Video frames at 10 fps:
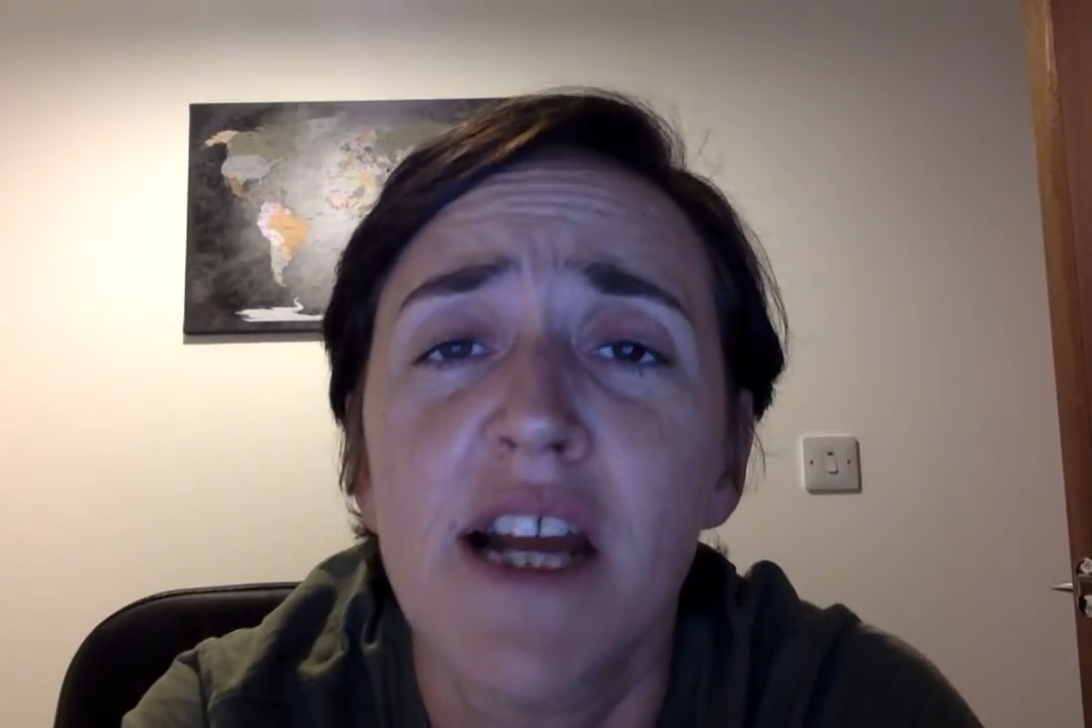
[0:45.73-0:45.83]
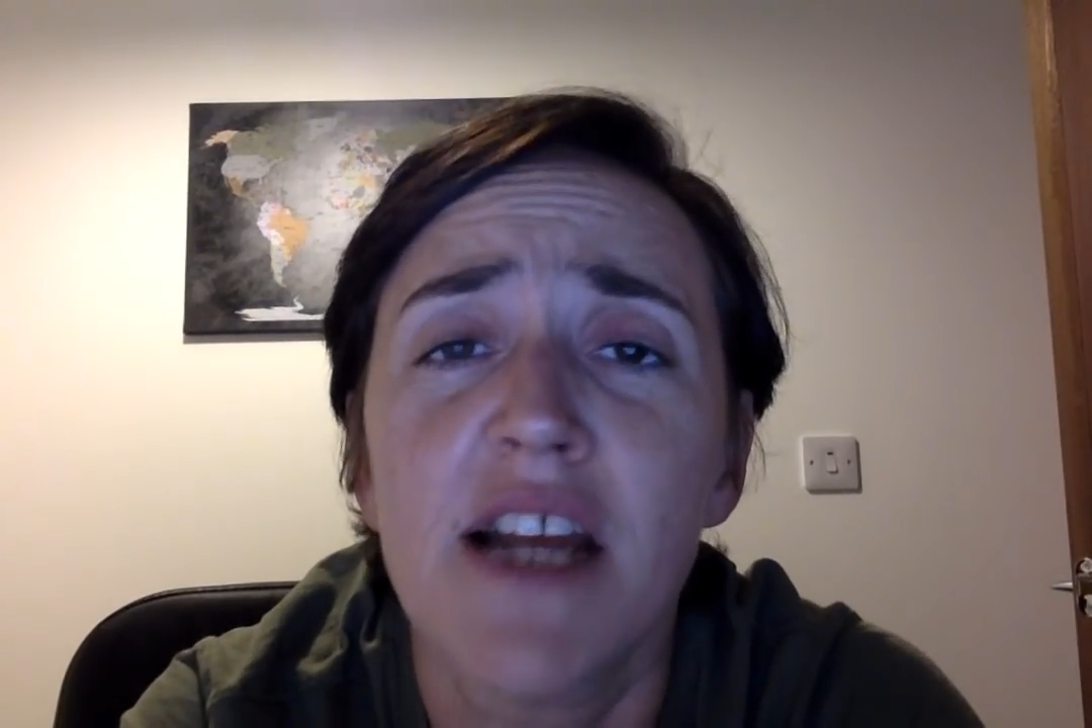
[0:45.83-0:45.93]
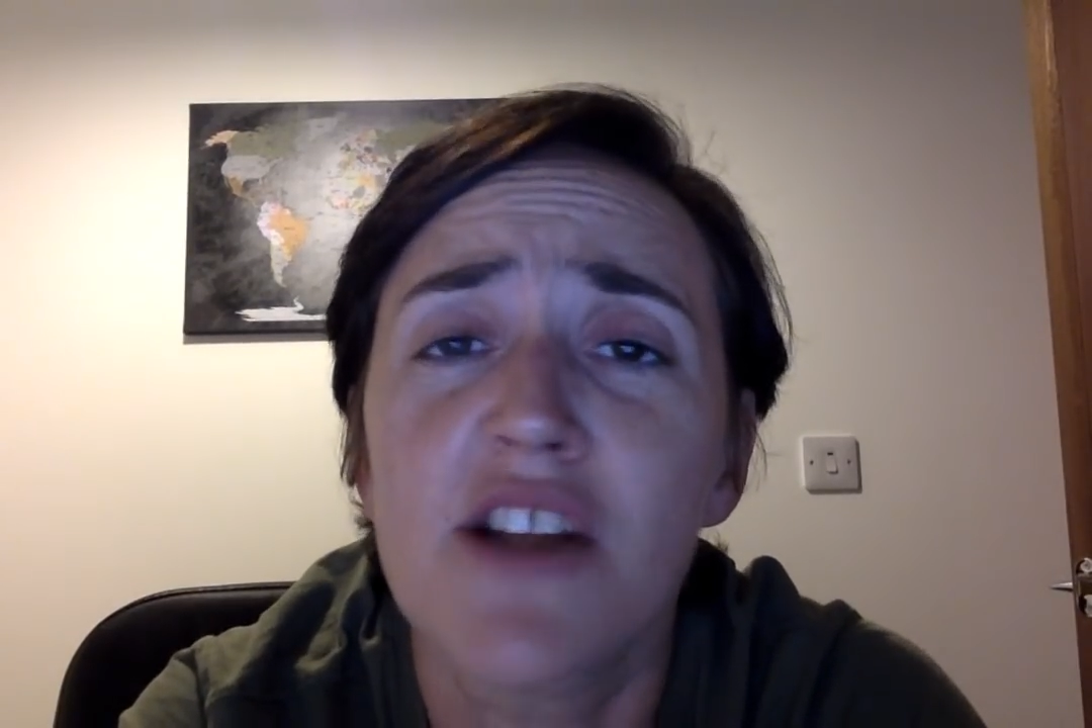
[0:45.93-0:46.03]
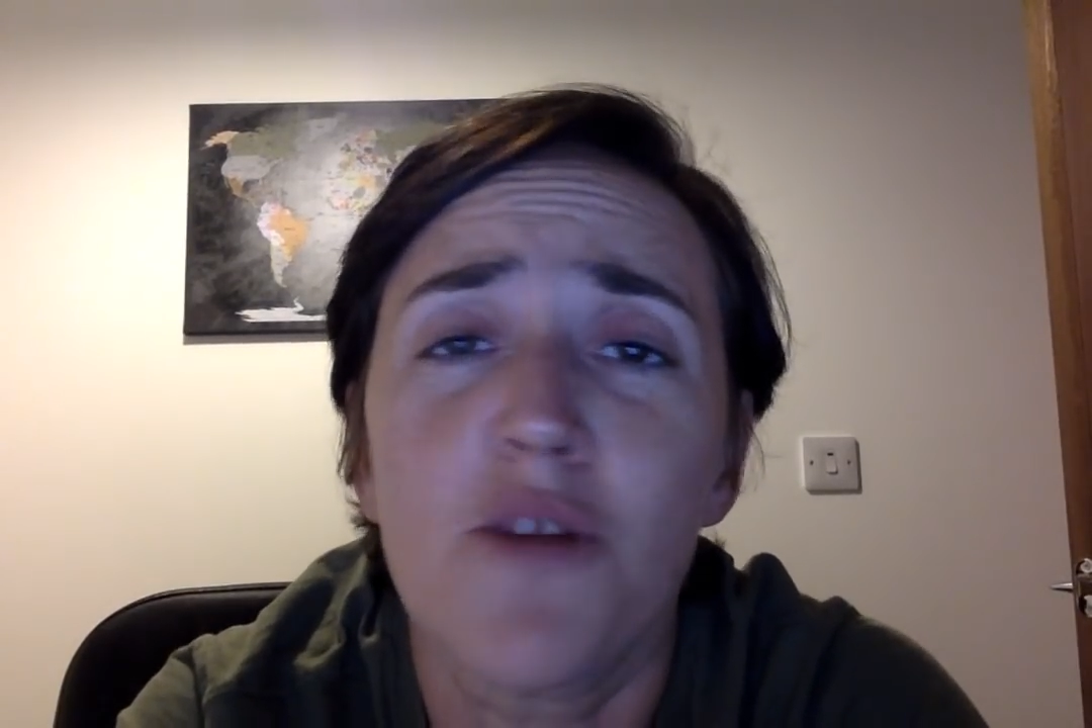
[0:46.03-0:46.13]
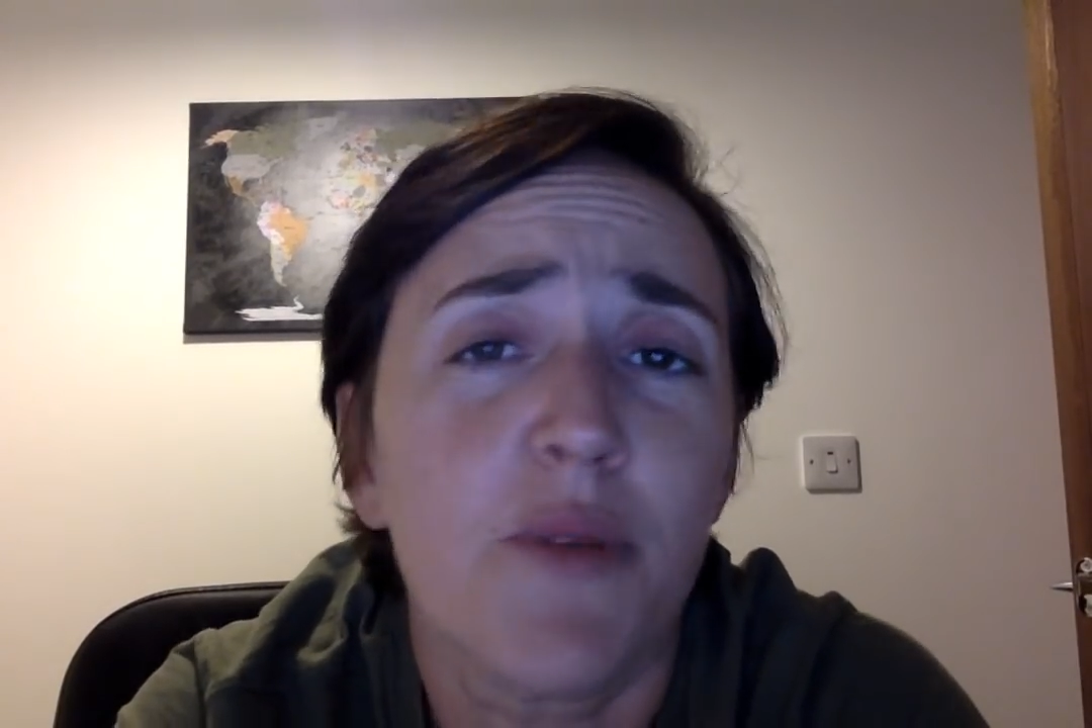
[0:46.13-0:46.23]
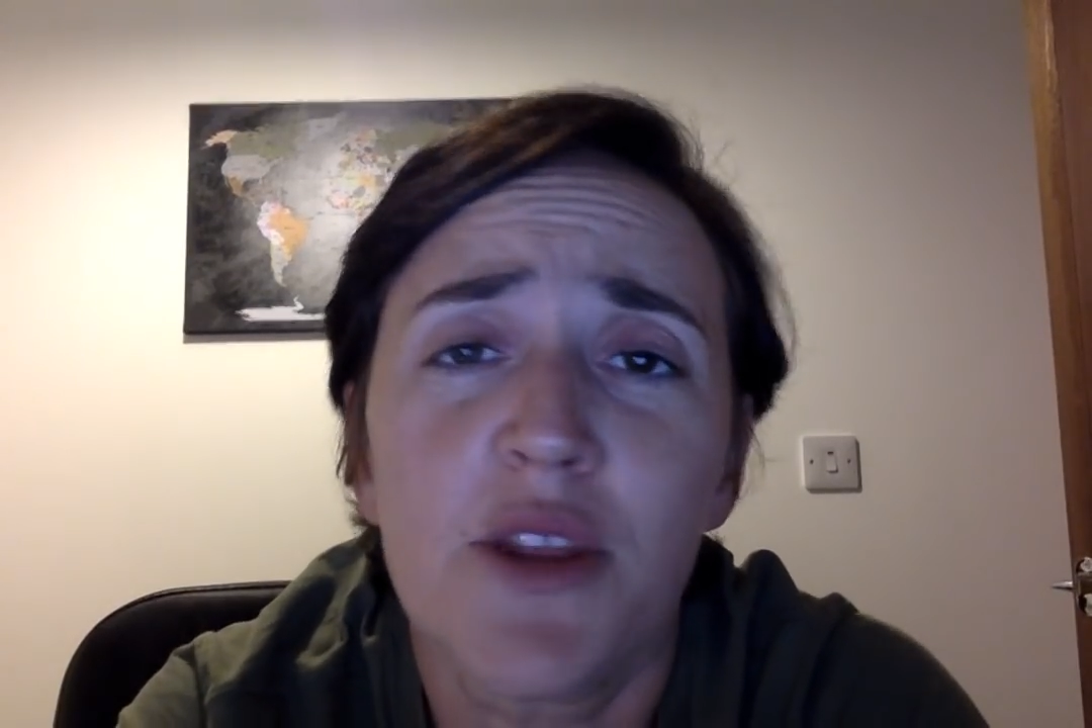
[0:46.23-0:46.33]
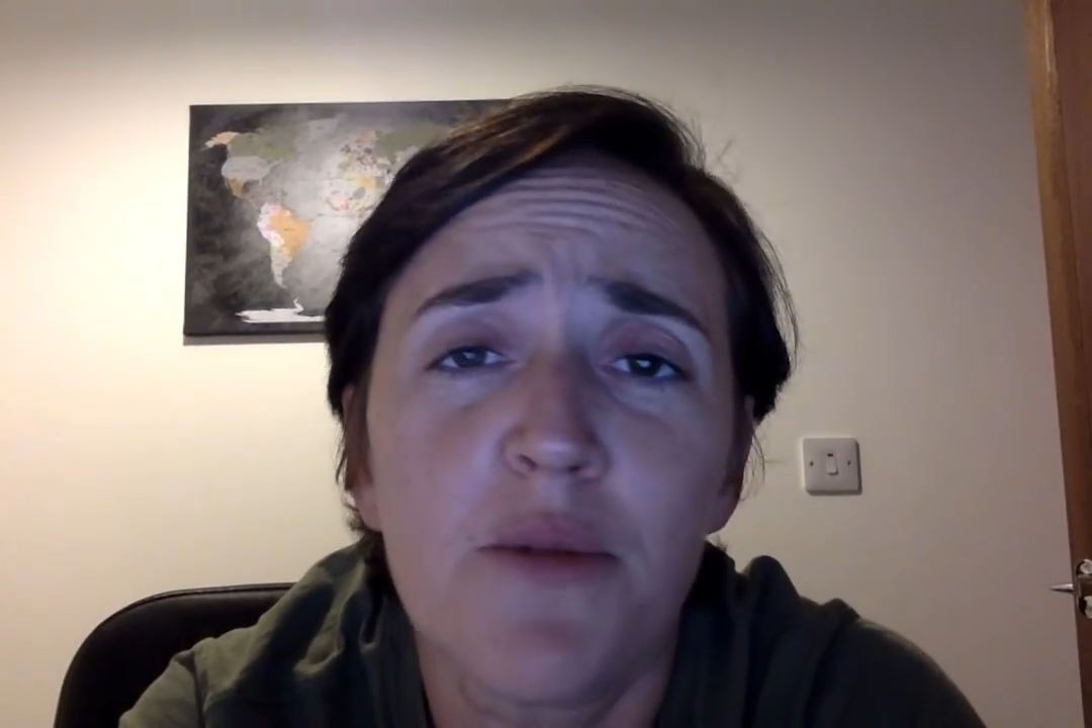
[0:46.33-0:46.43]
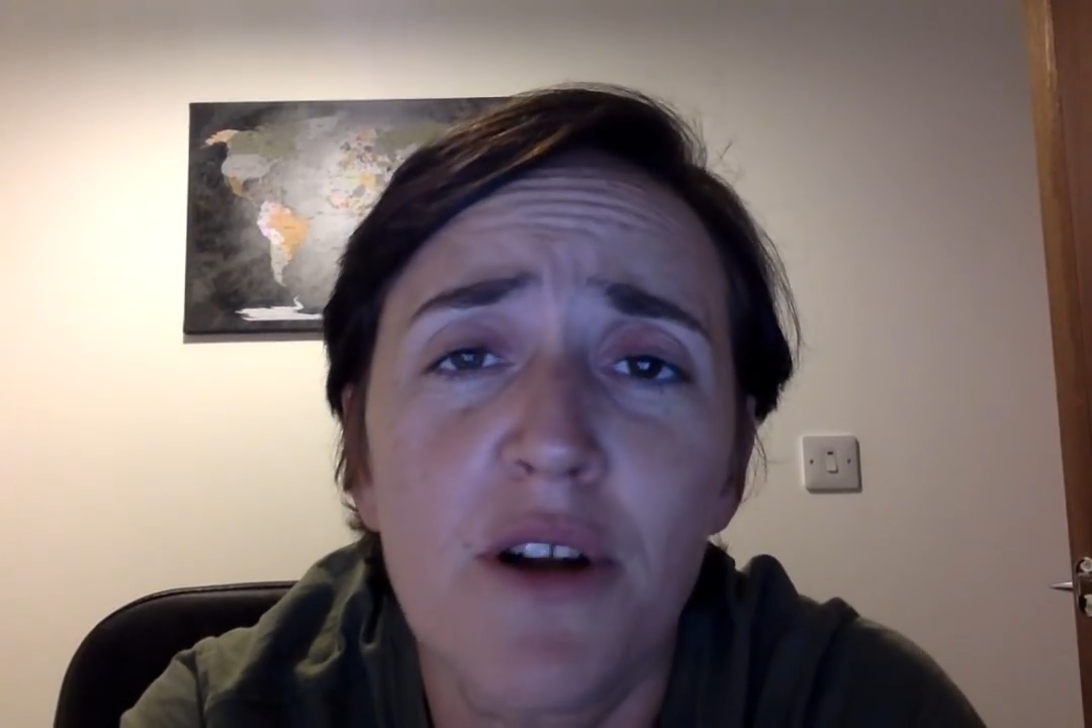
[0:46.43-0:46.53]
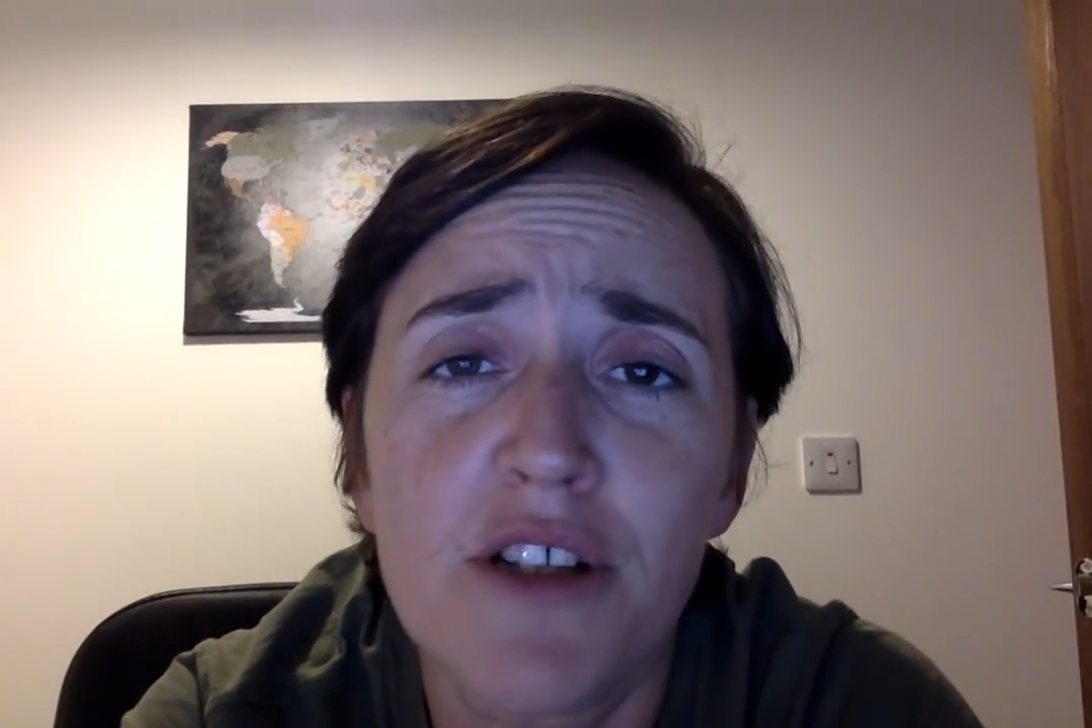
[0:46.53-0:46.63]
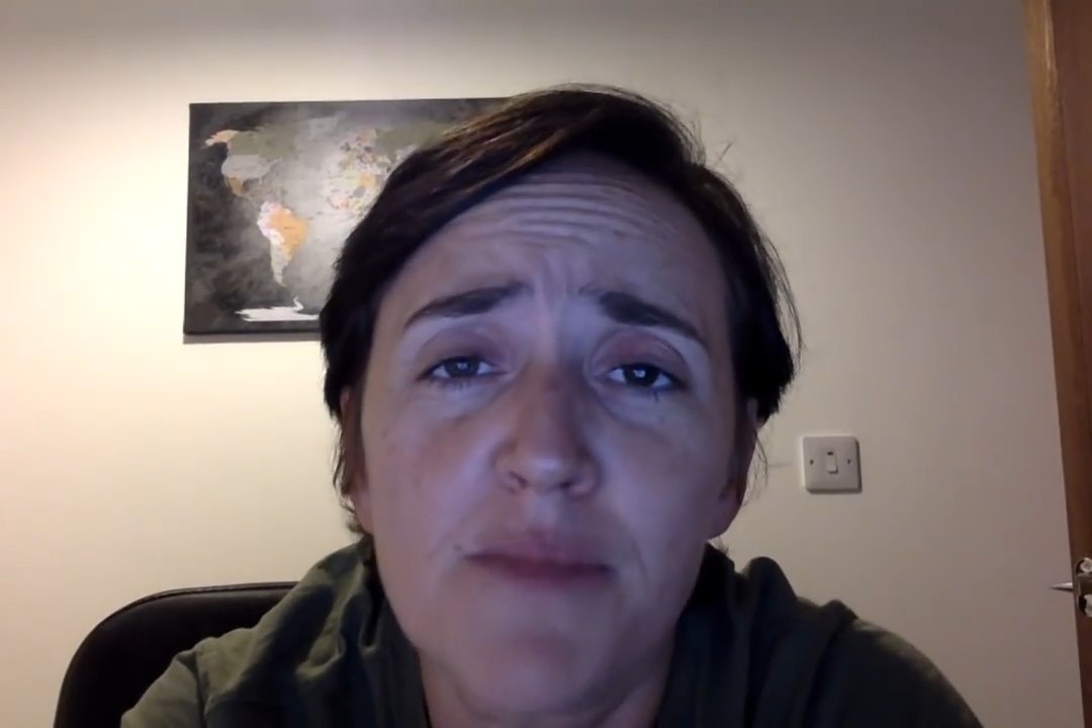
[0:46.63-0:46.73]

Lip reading: is open the world's